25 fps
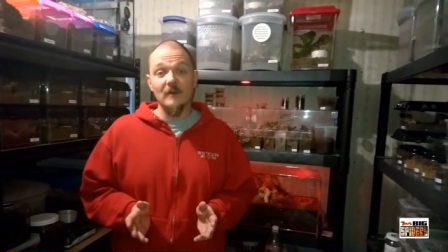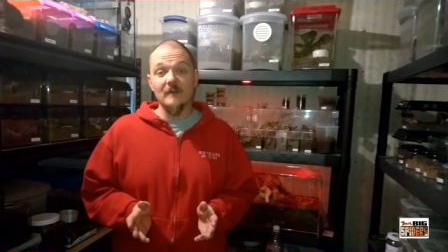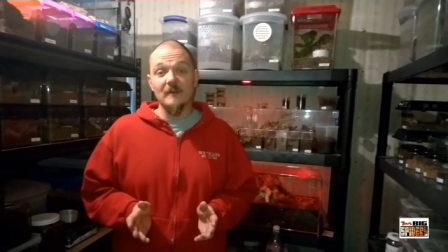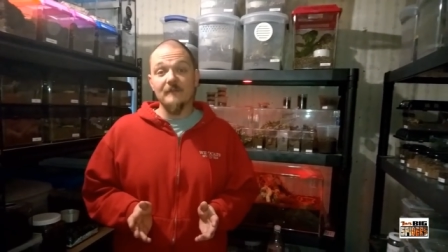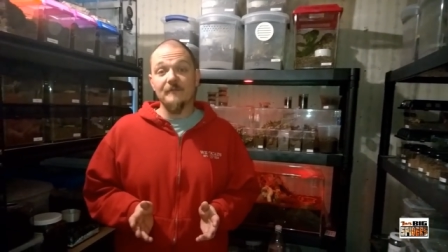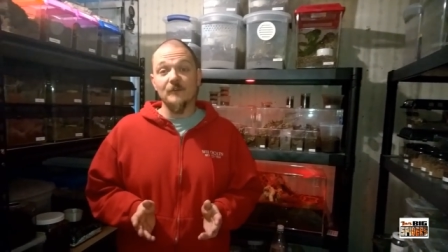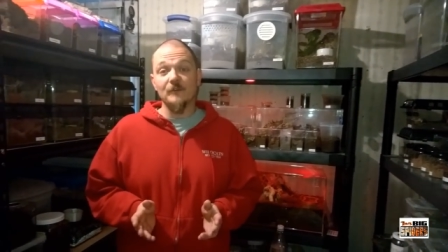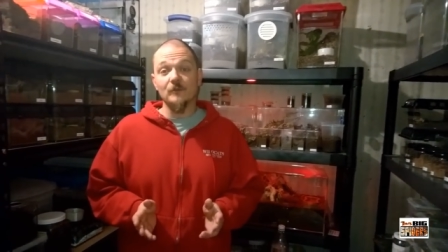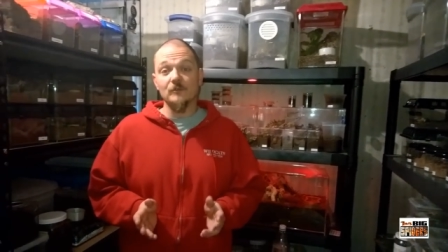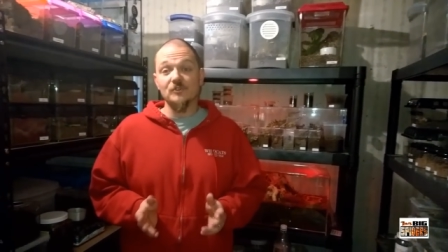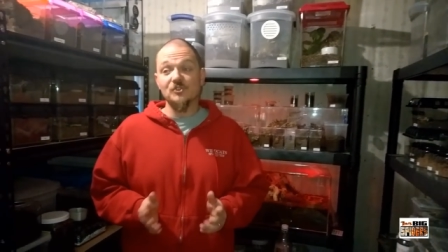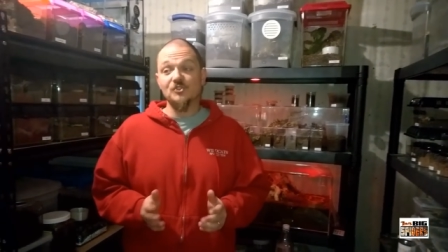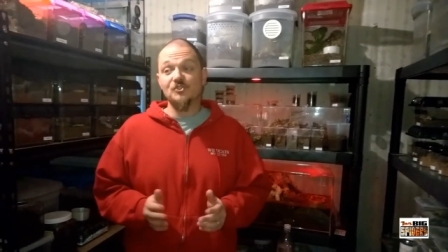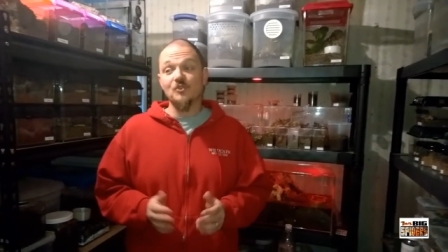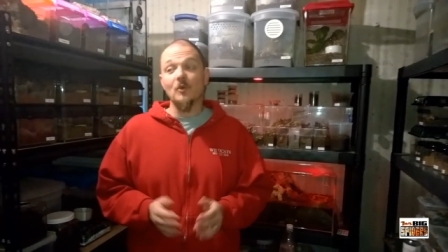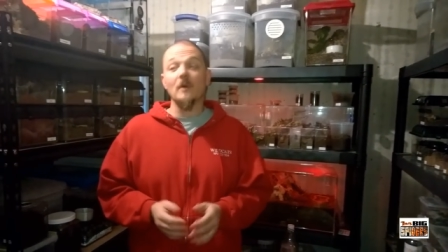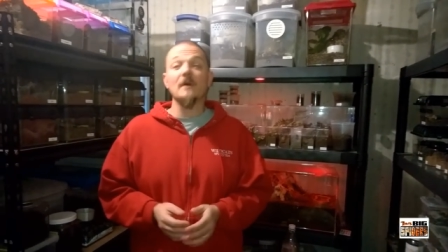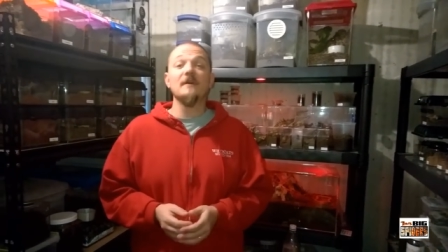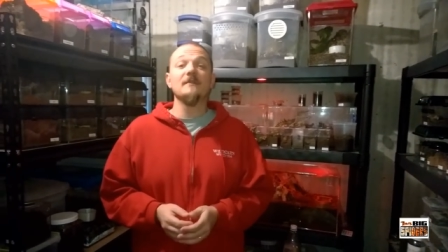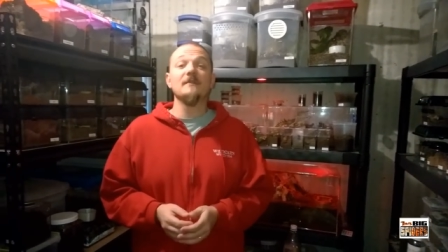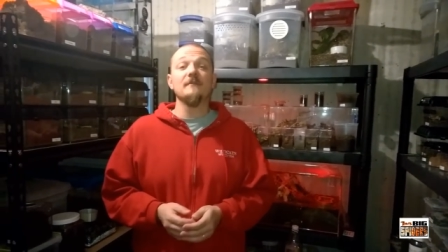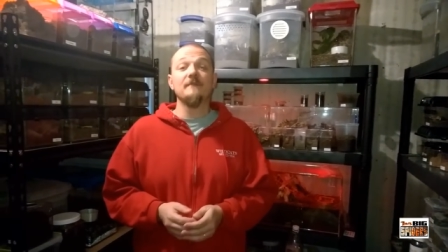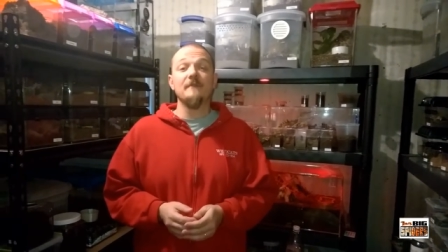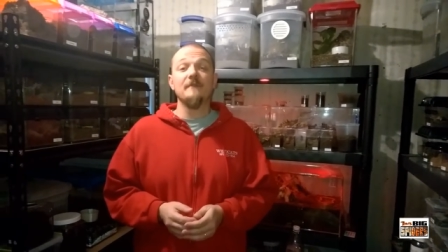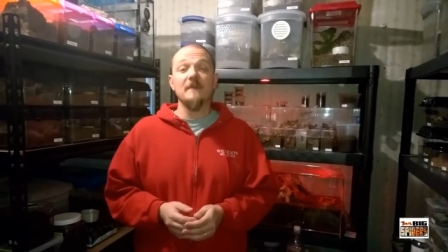If you
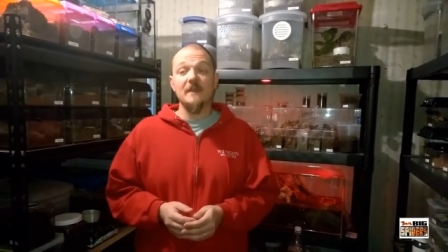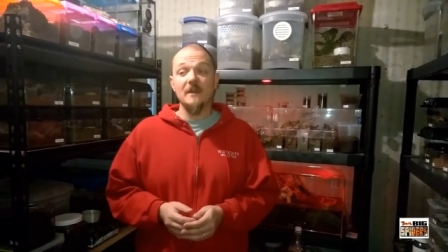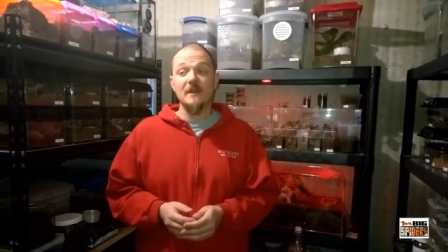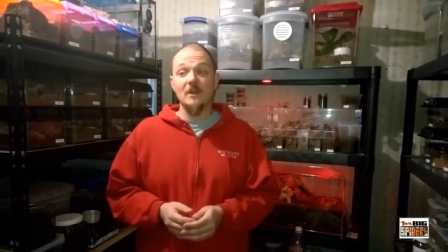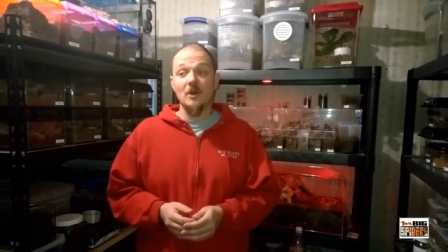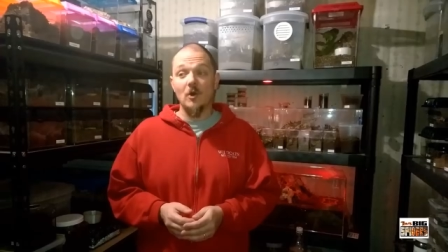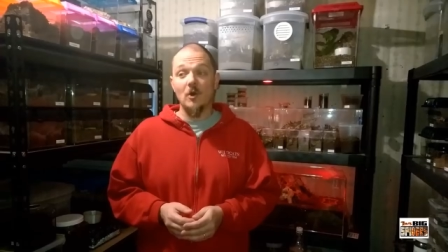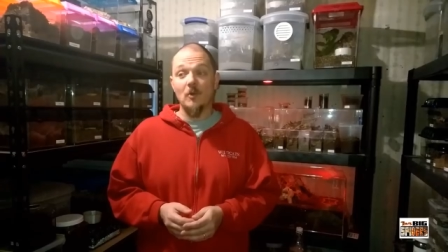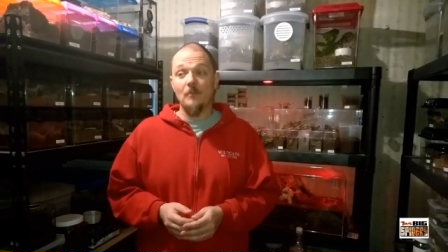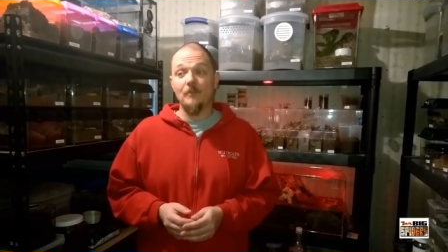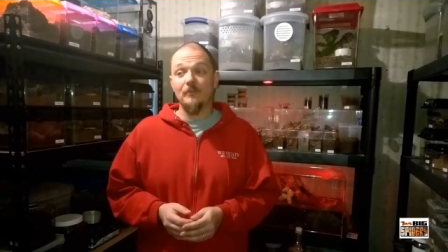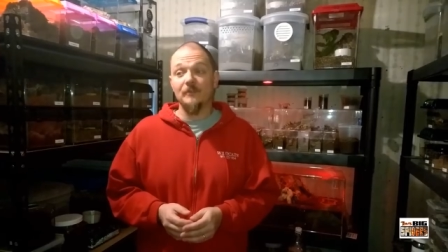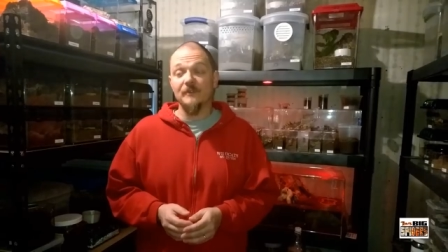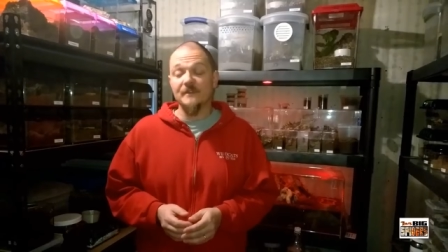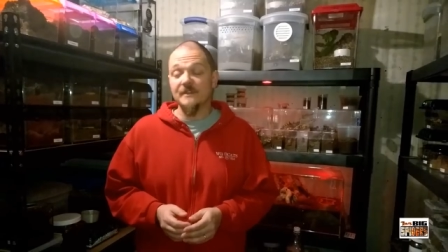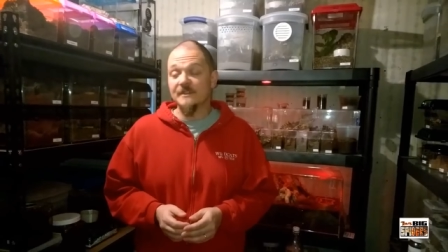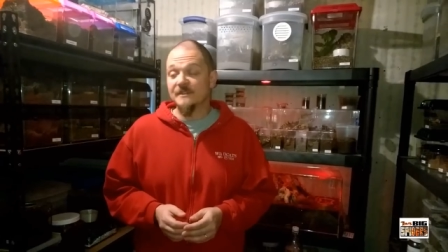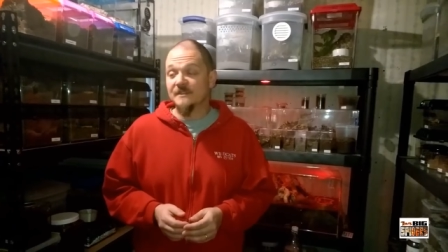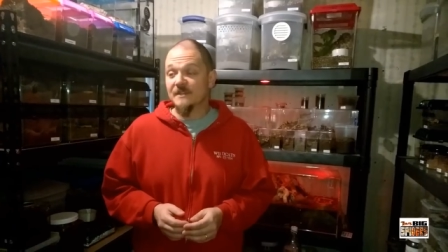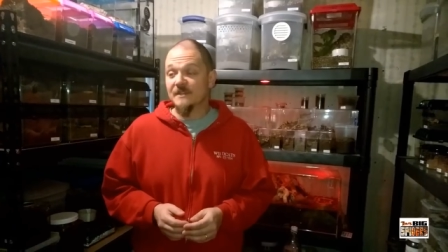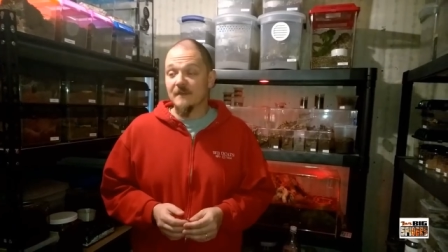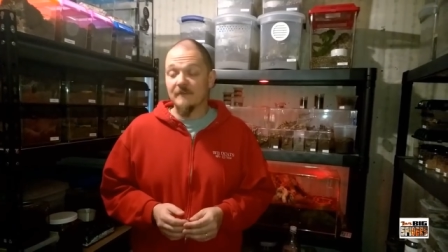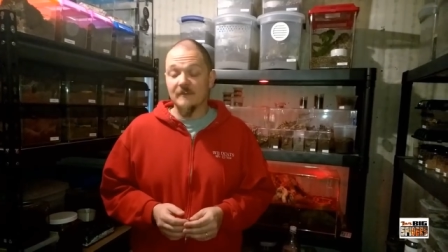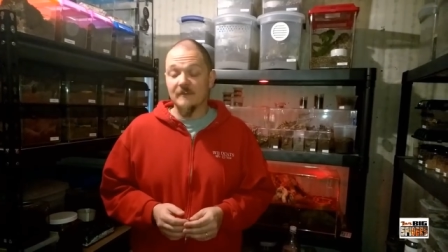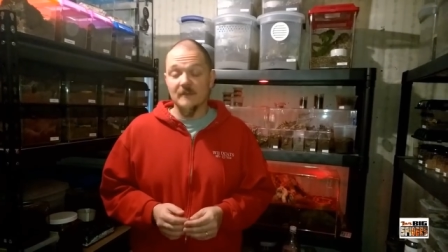enjoyed the video,
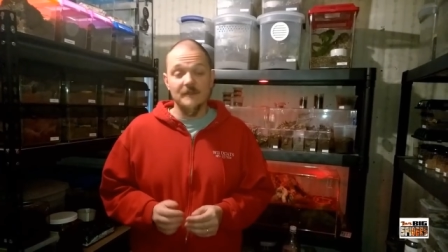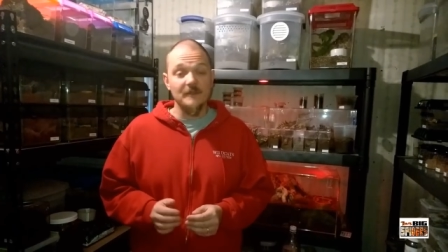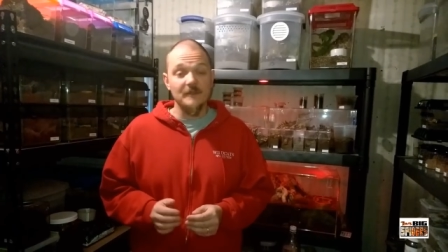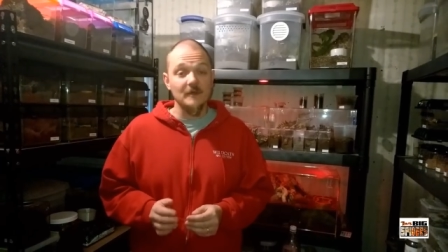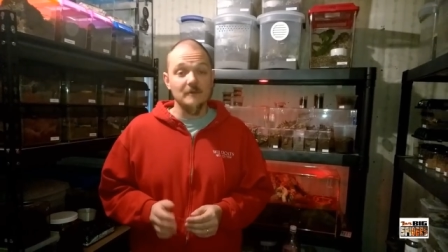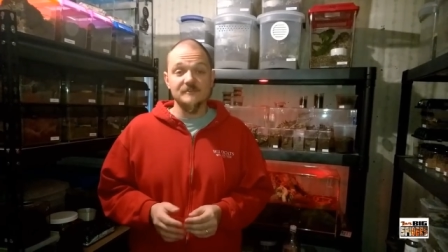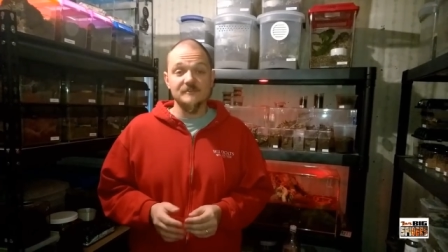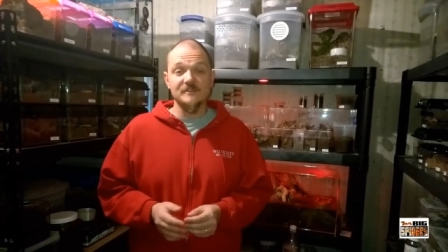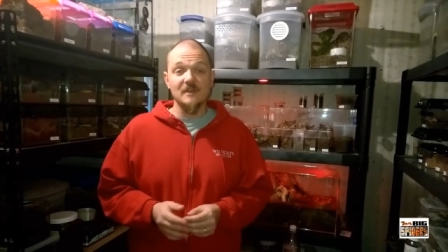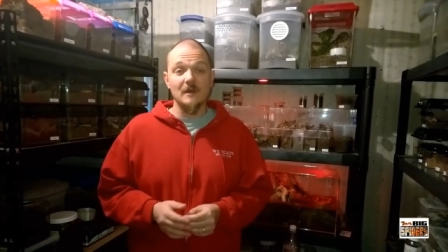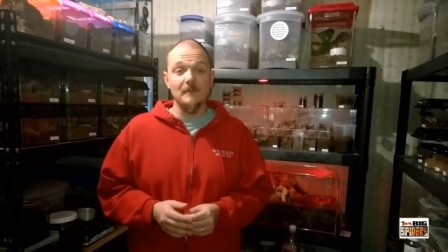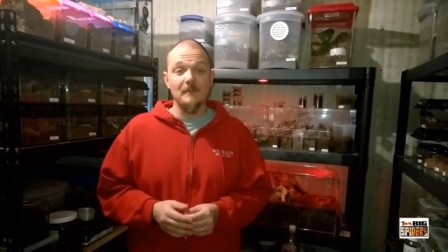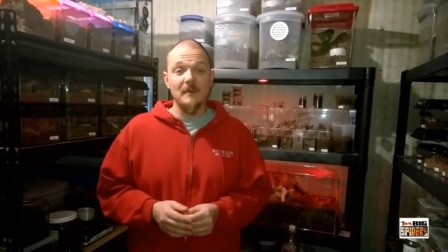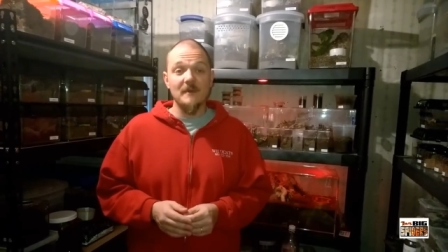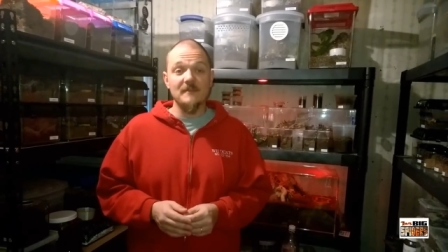please give it a thumbs up.